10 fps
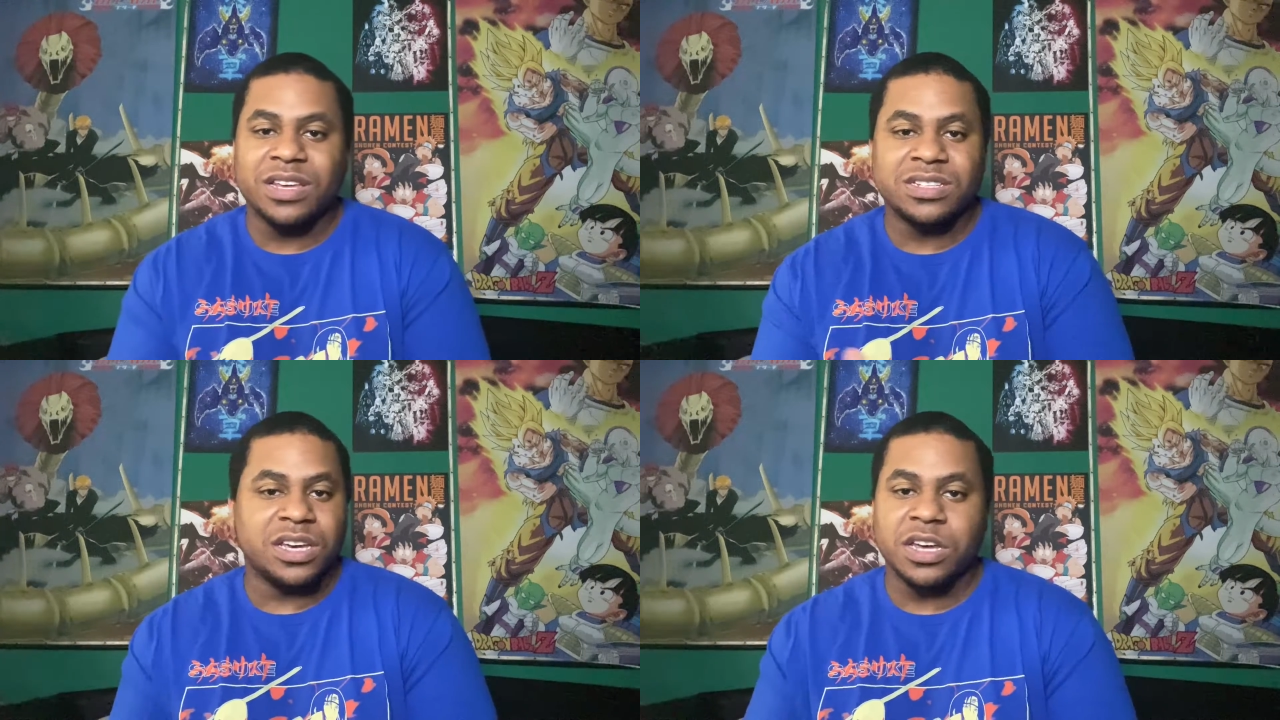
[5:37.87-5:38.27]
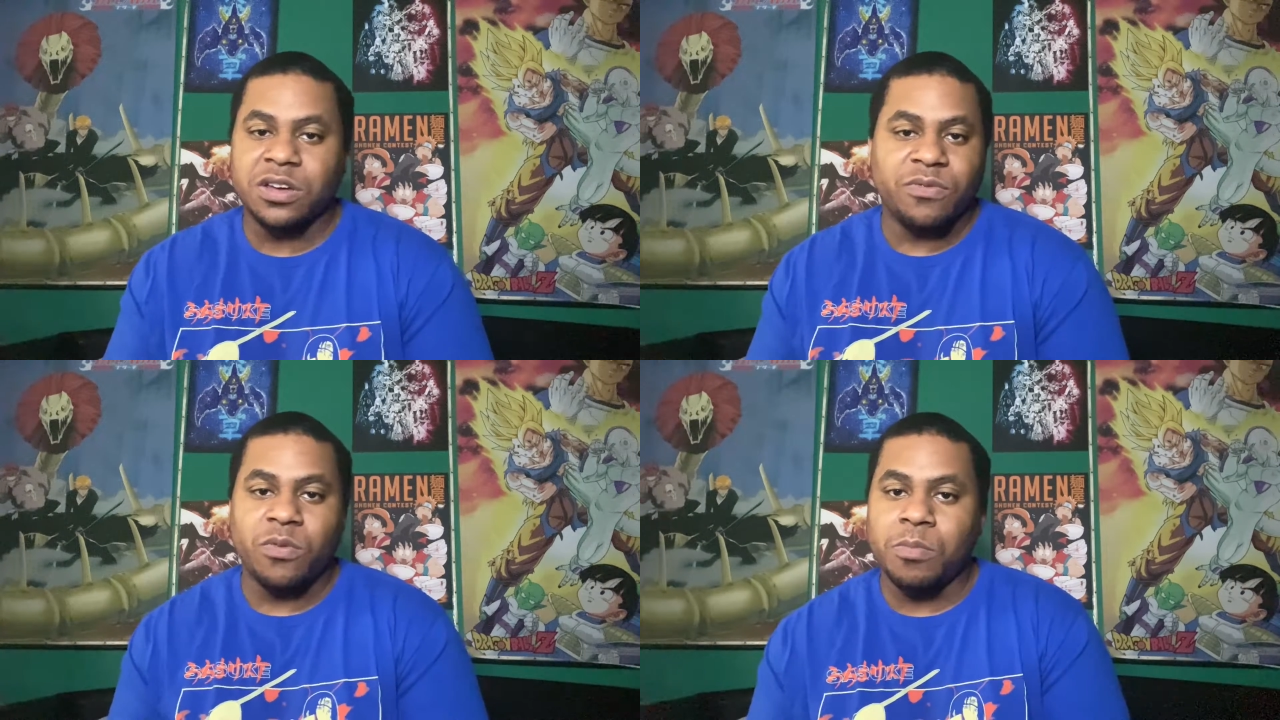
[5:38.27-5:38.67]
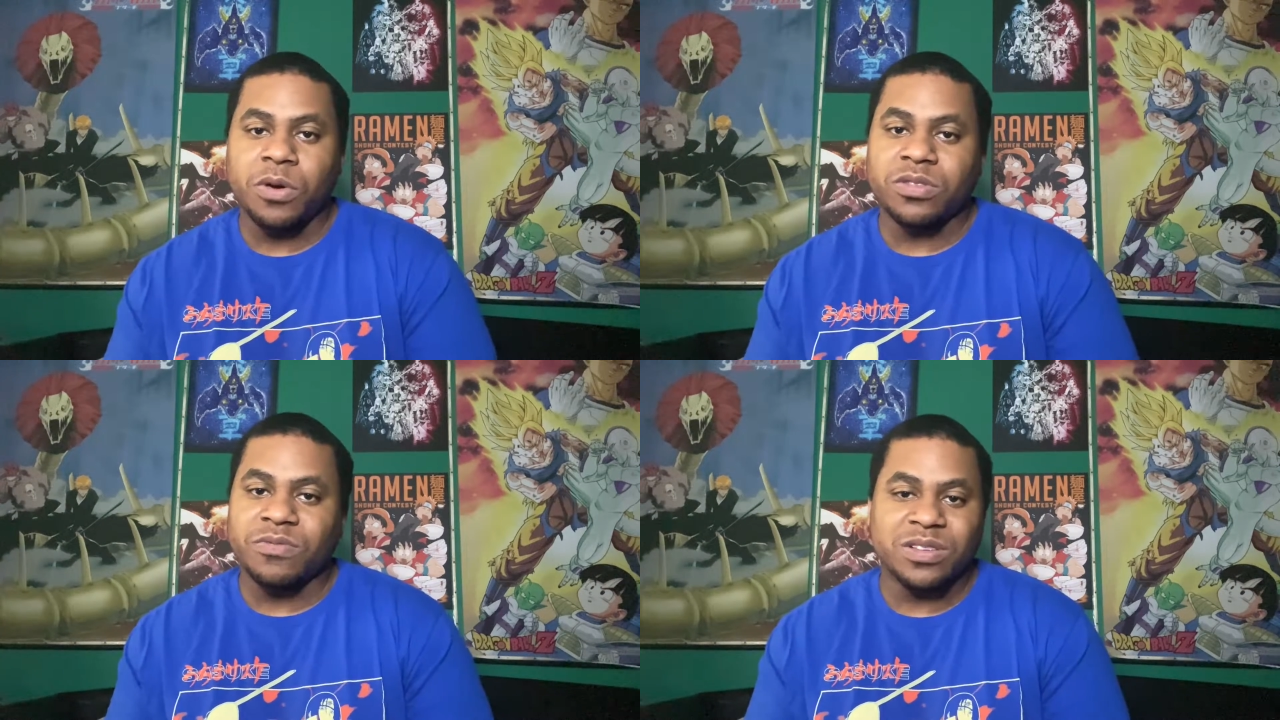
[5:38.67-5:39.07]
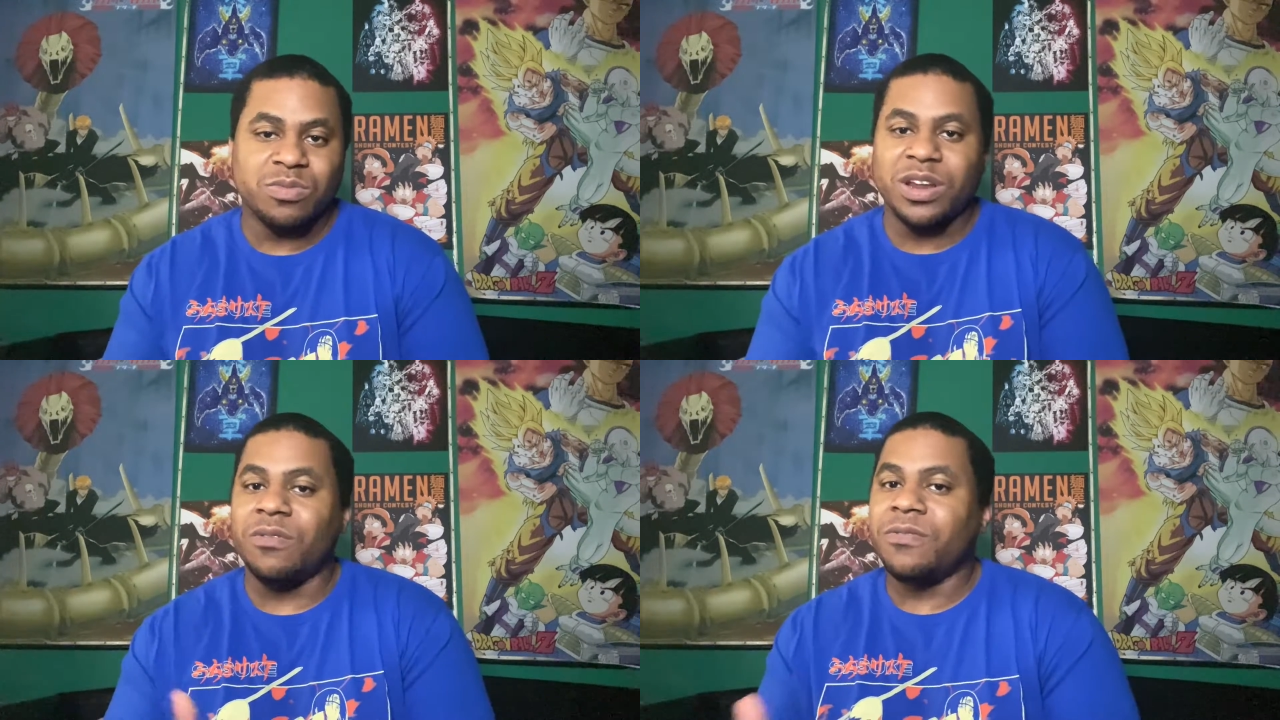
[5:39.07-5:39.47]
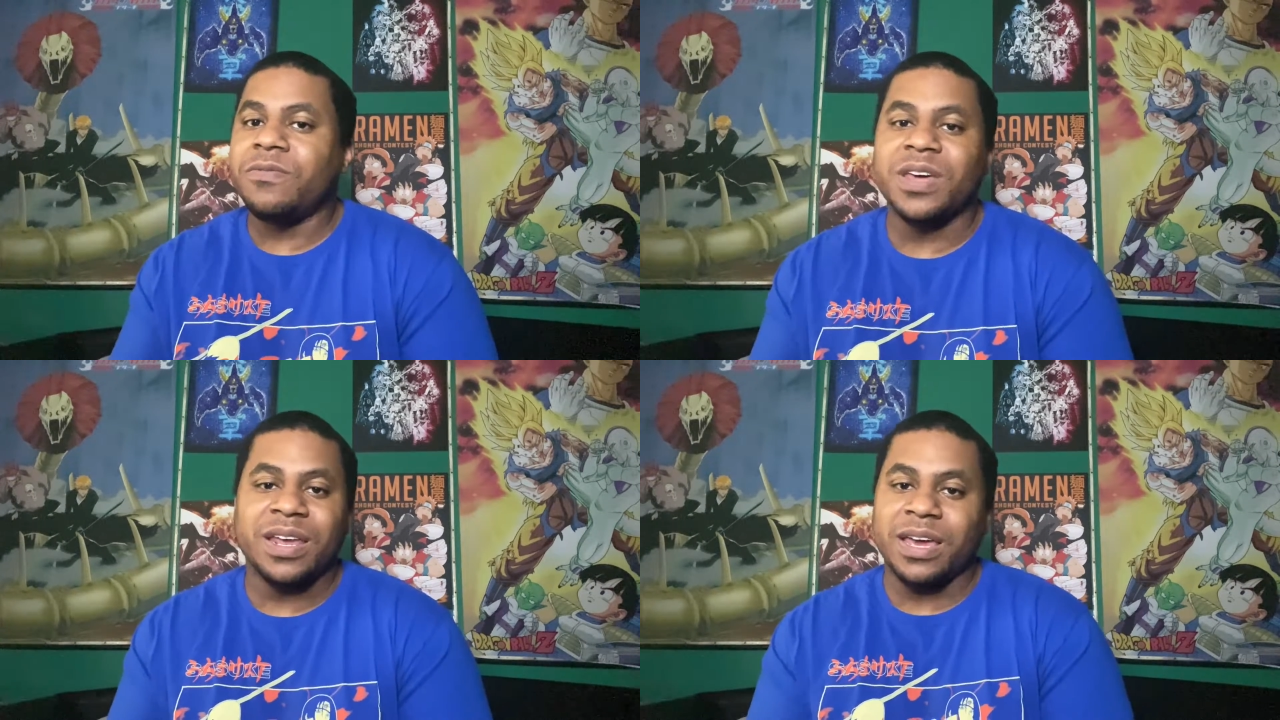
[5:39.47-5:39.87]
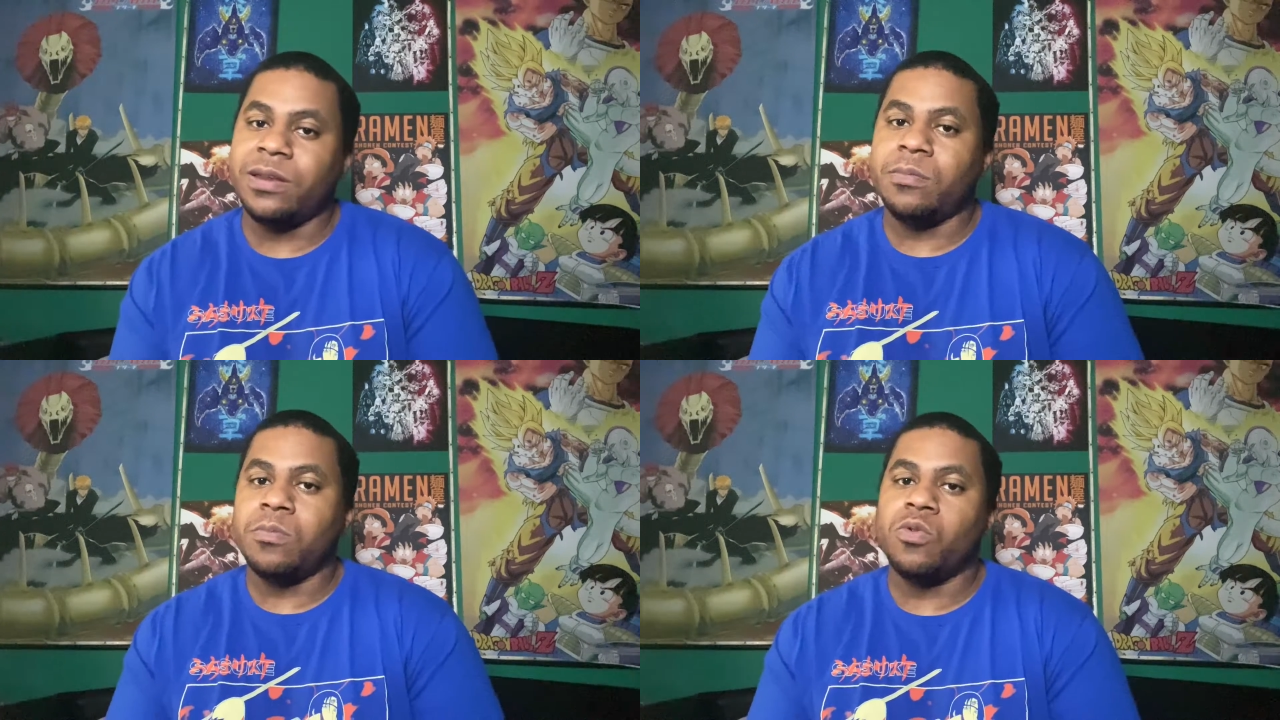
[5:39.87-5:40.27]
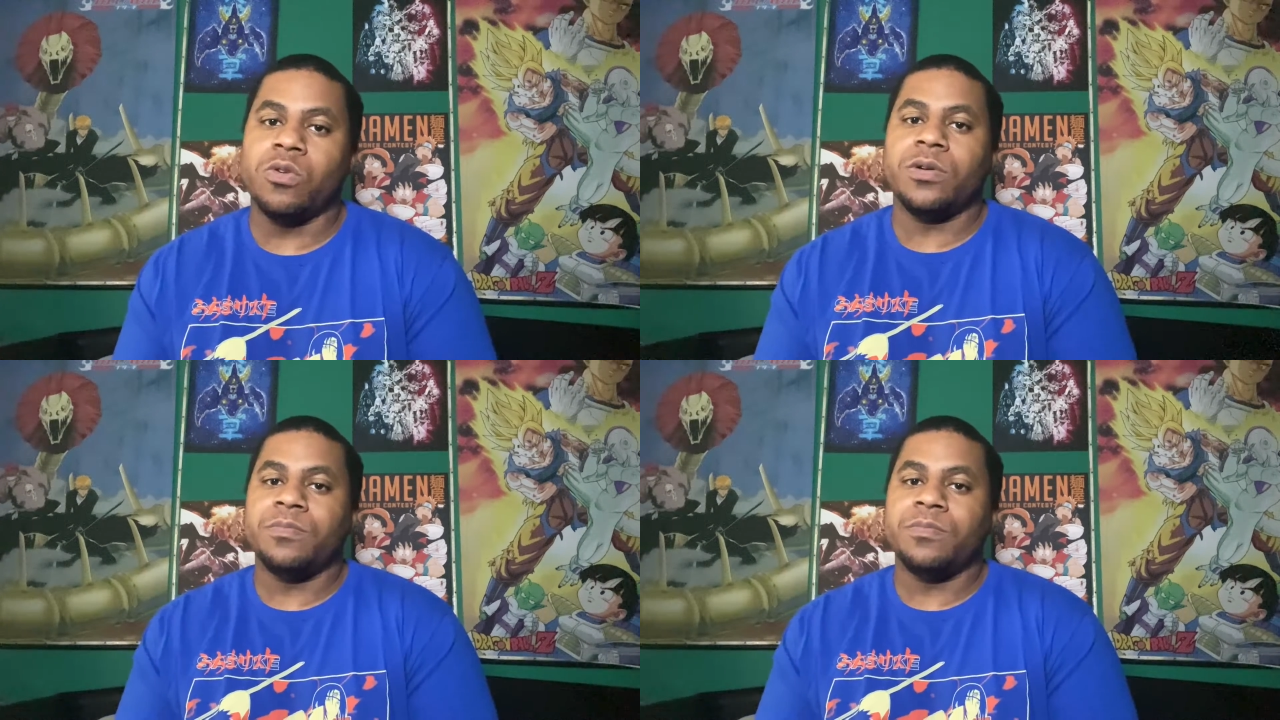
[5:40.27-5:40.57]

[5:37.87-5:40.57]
isn't good for both of us. We don't fit anymore.